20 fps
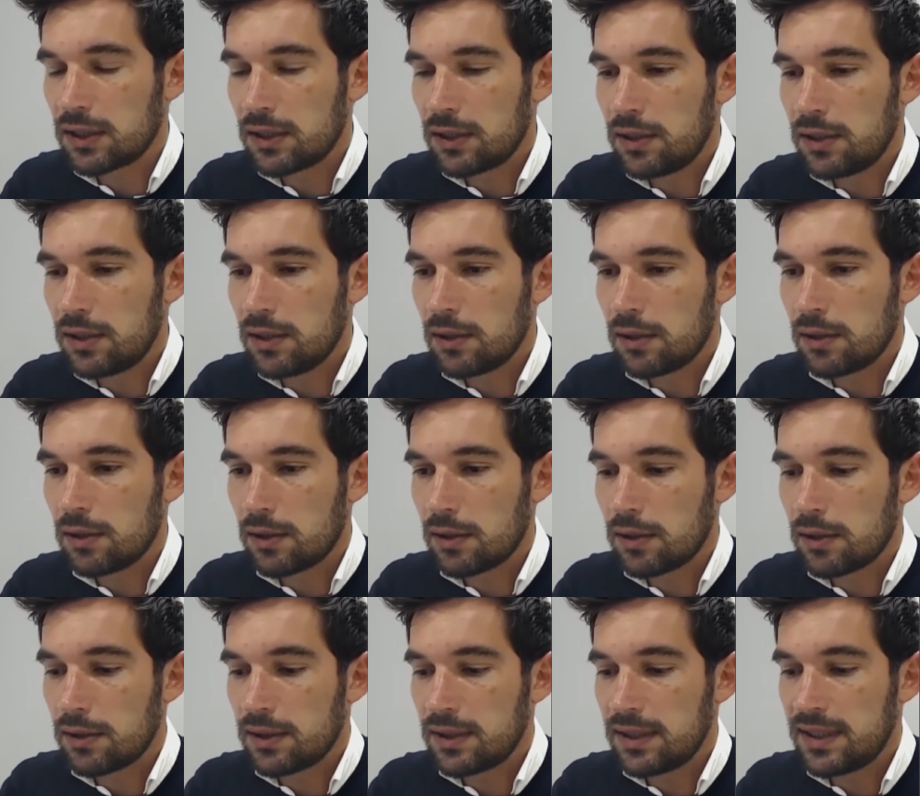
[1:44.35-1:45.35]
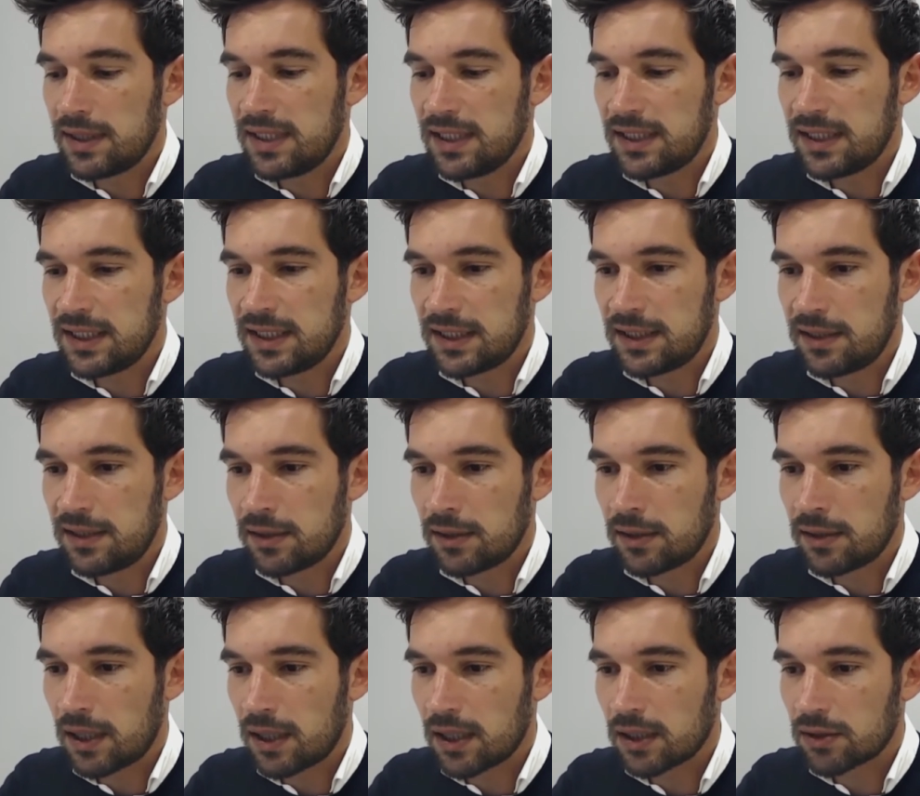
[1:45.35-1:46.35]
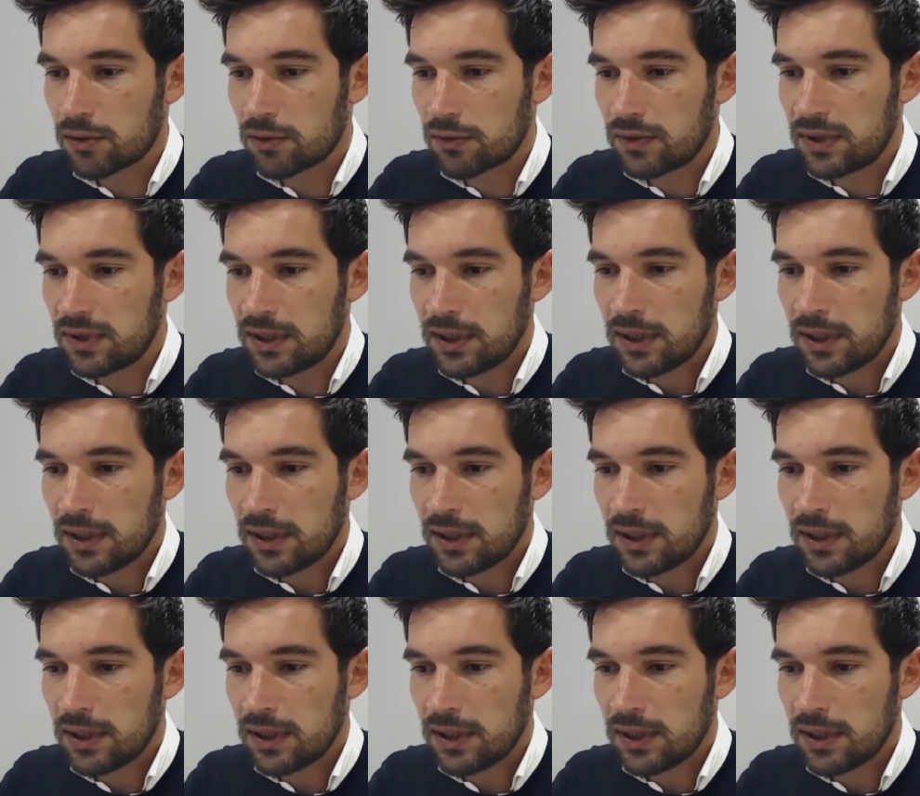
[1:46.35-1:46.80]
the diseased artery.